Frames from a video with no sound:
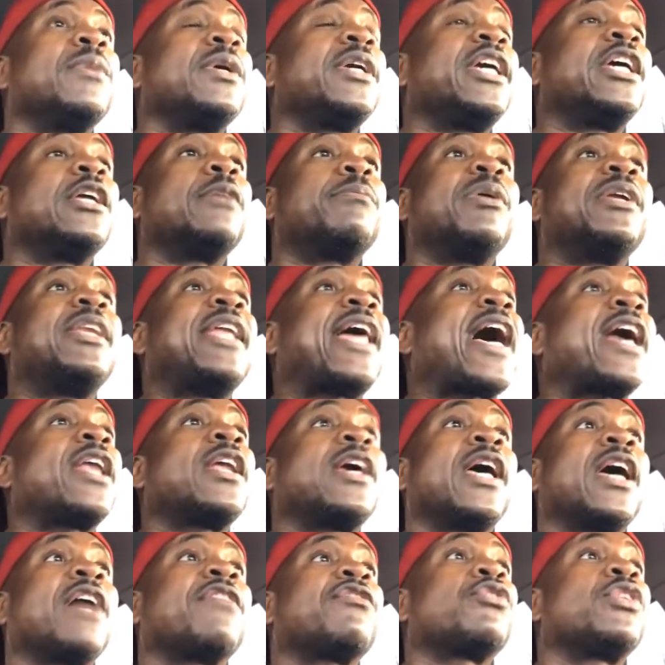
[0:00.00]
Eat a
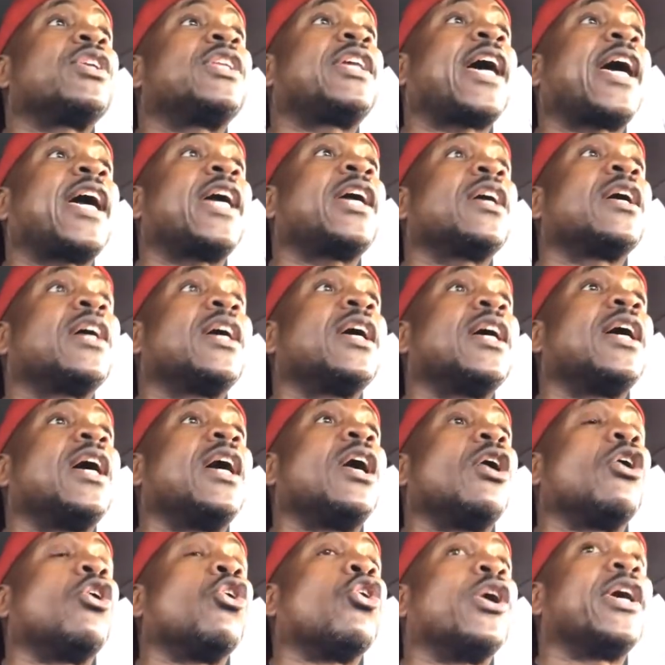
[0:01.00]
banana every day,
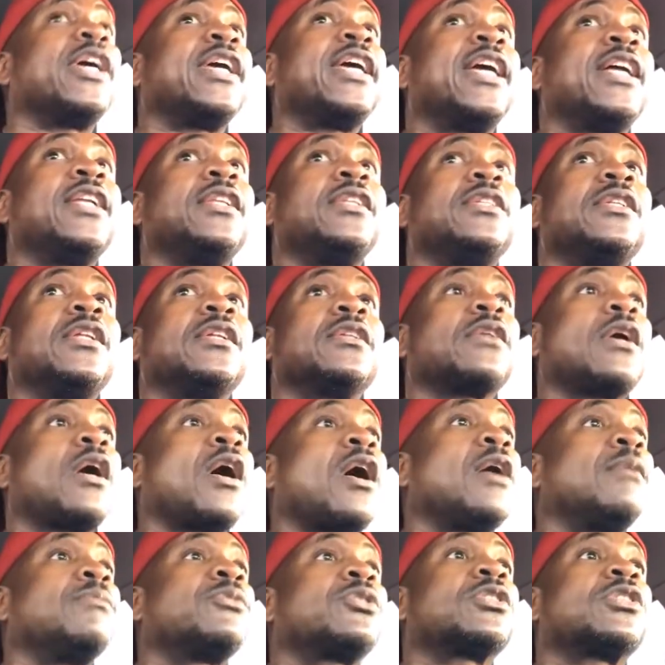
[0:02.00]
or eat
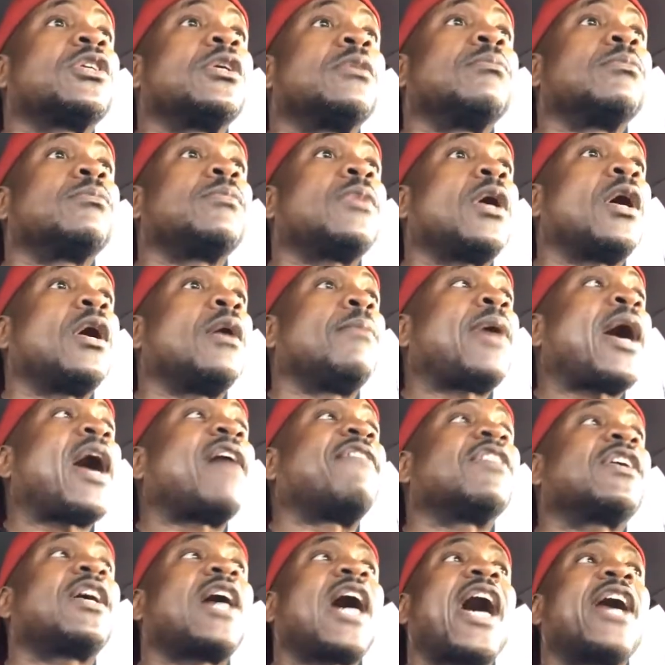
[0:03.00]
some
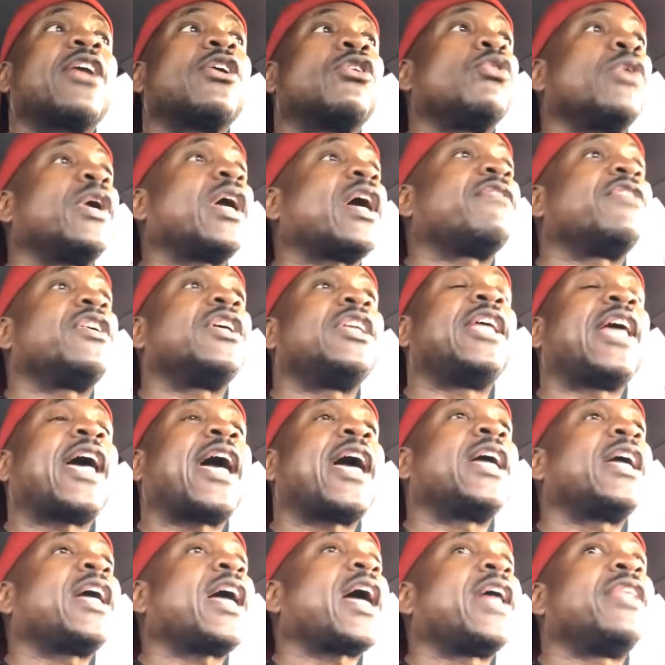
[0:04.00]
avocado every
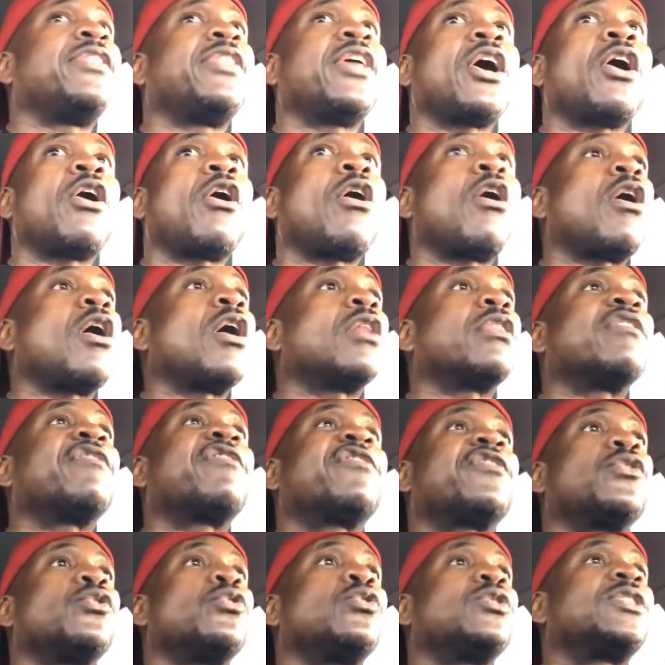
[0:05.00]
day, and there are other
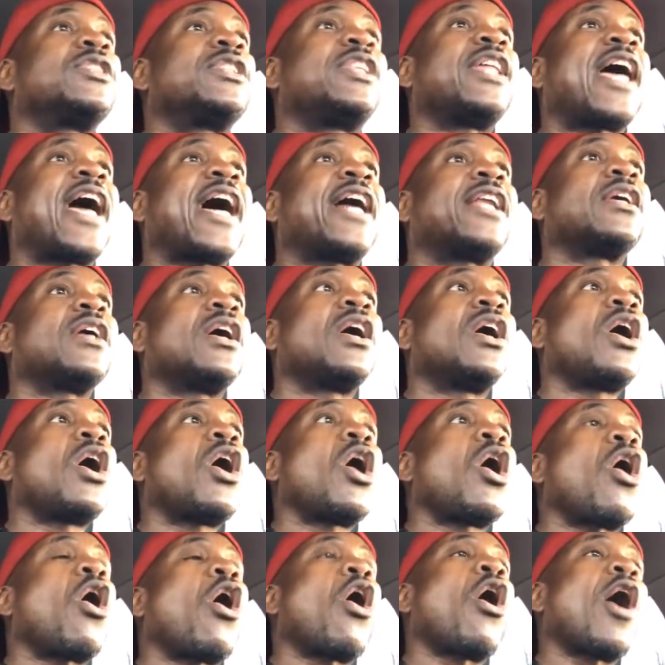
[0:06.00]
foods that
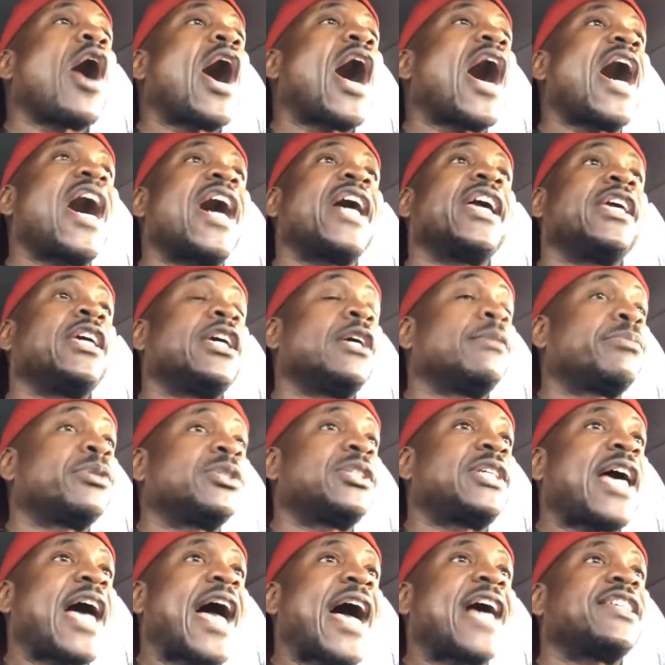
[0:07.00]
are high in
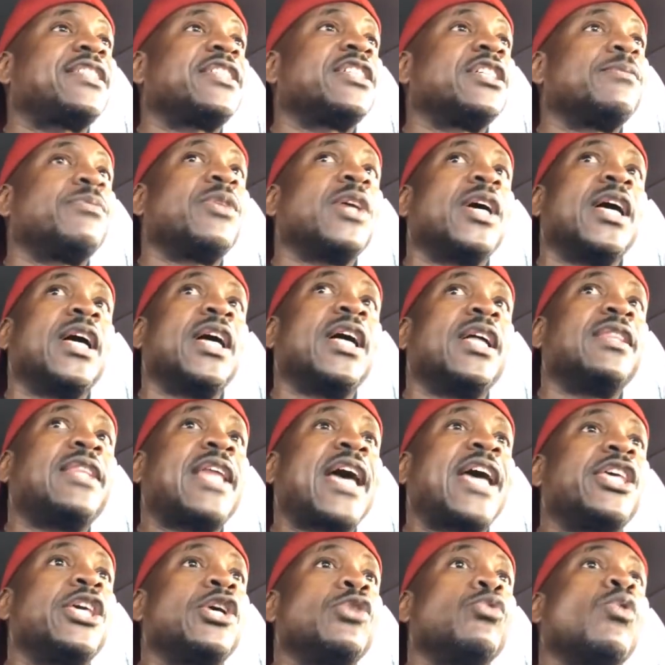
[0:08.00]
potassium
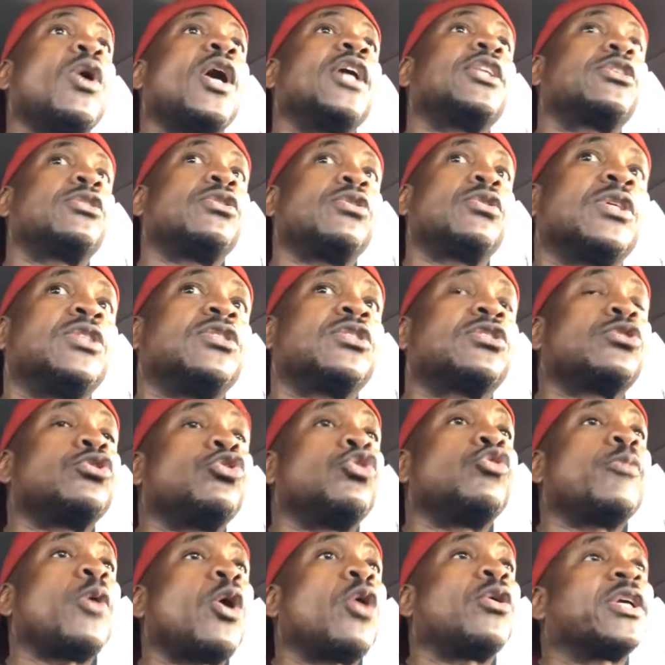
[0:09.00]
that you want
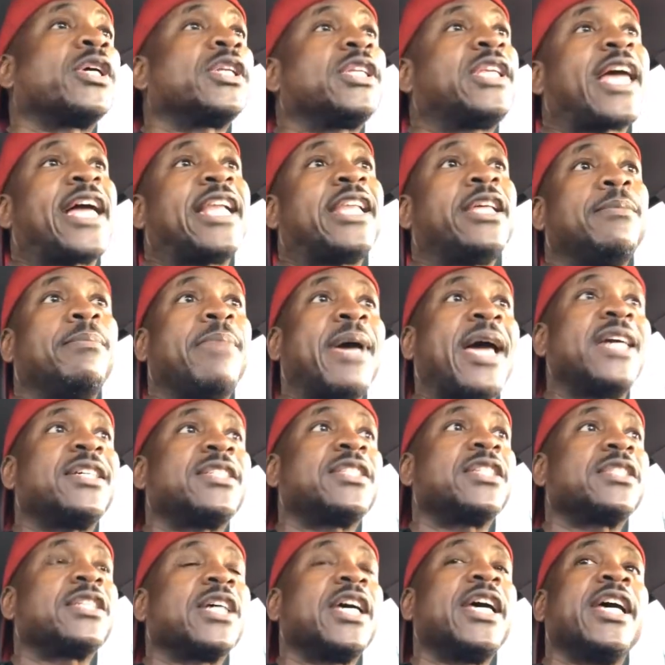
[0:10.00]
consume on a daily
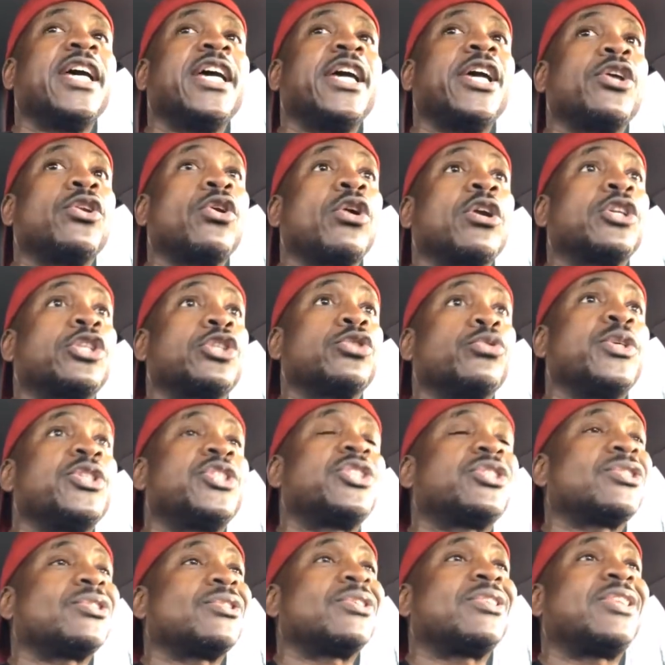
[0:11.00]
basis in order to
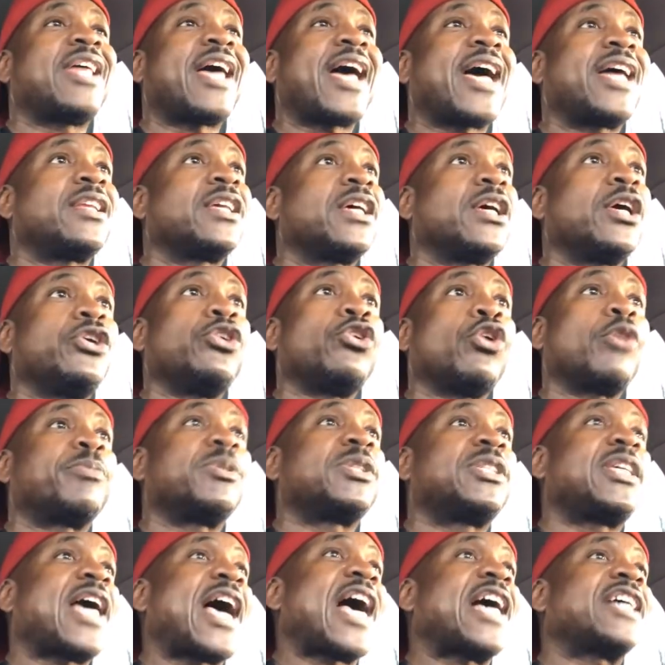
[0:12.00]
ensure that your
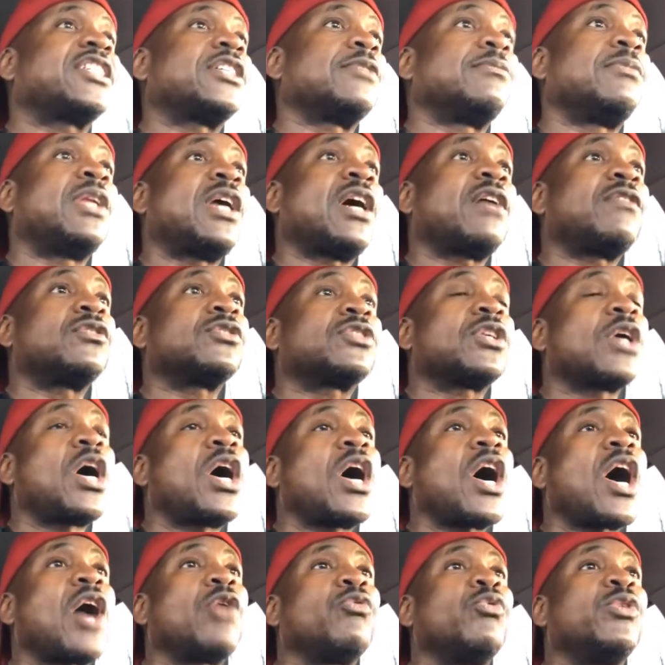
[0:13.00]
potassium levels
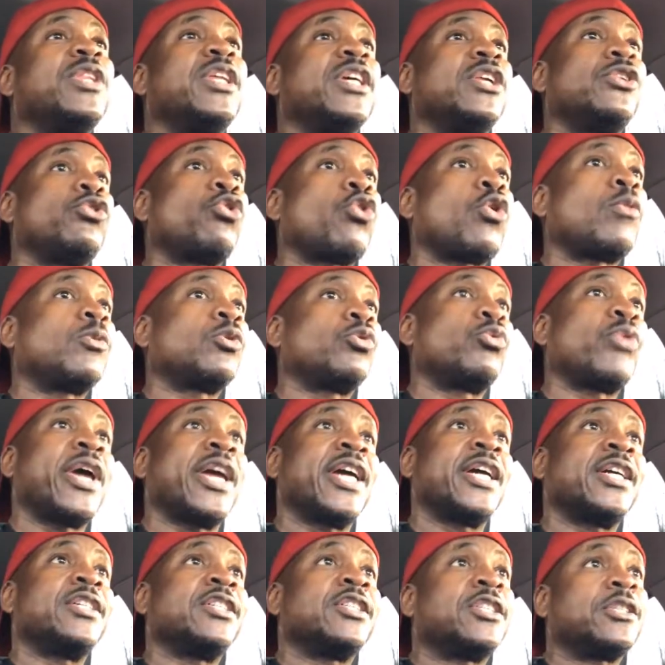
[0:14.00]
are within normal
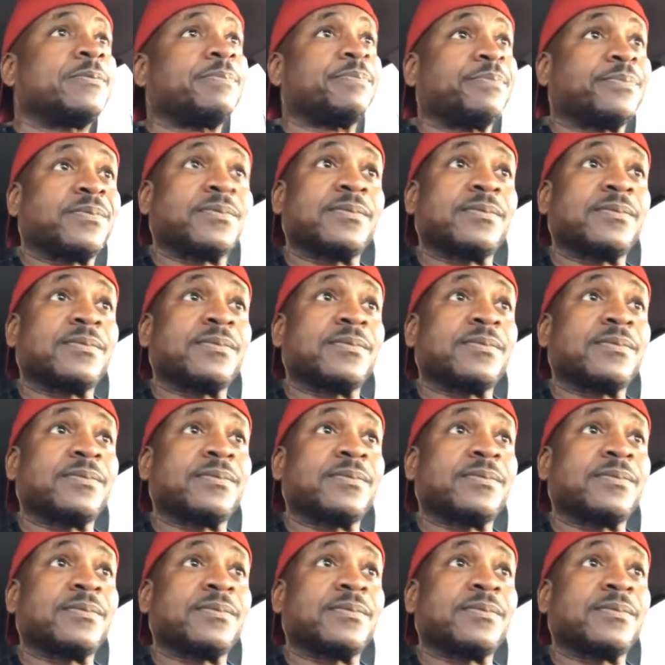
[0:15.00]
range.